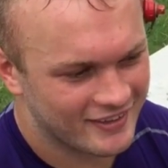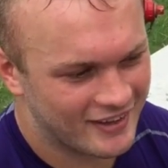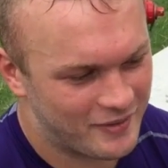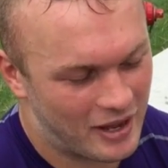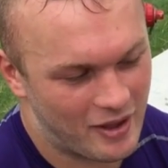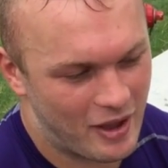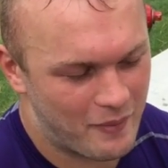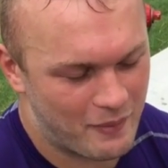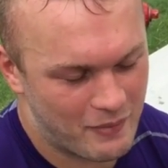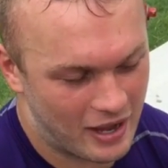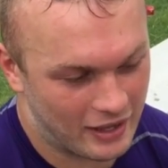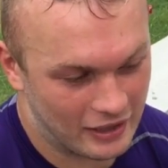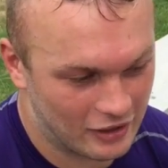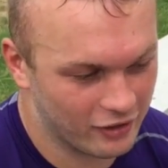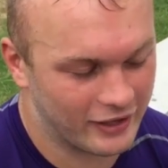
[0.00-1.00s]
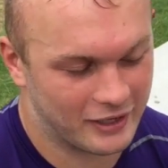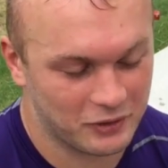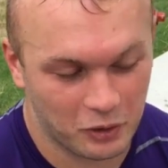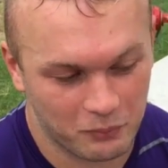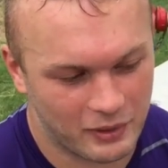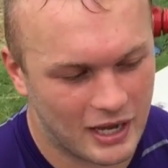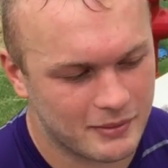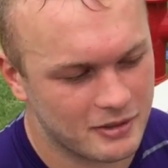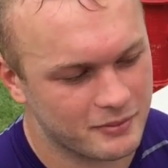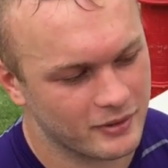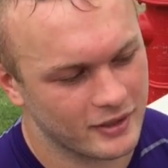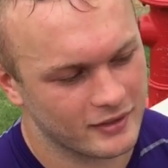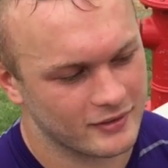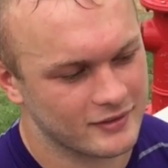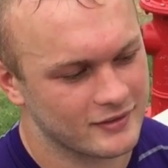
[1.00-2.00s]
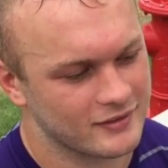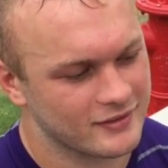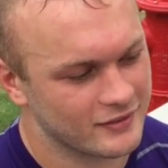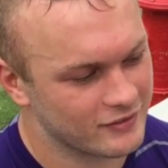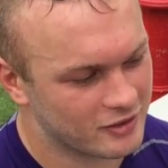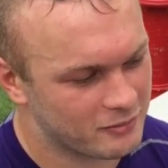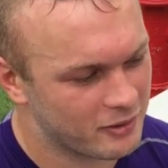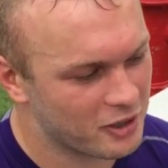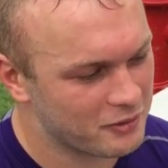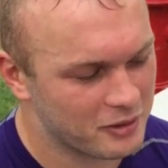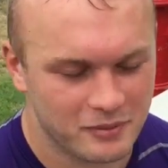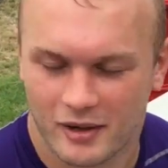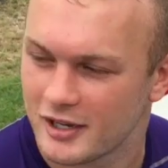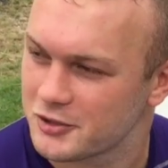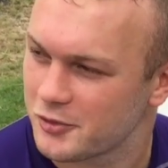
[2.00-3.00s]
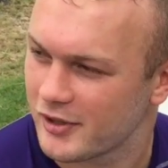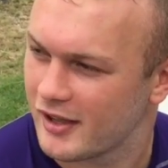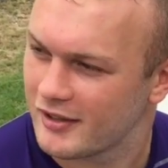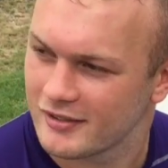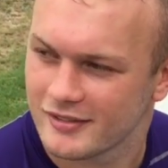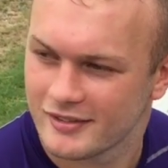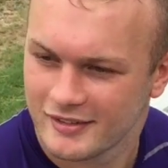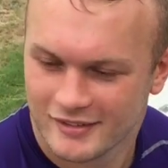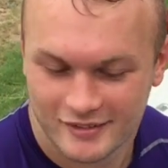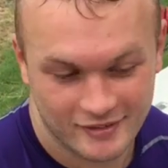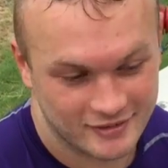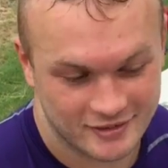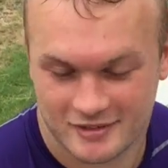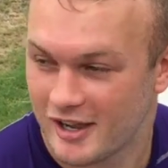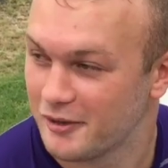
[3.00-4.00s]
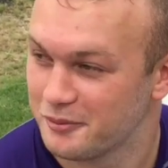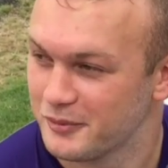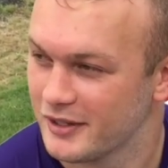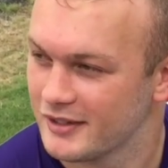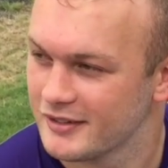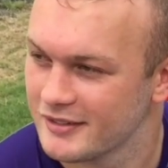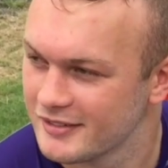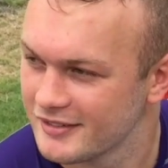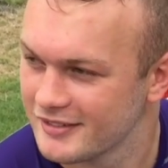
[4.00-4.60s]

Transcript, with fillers: I, I, I, I look like a little baby, but compare me to Bosworth, I'll compliment.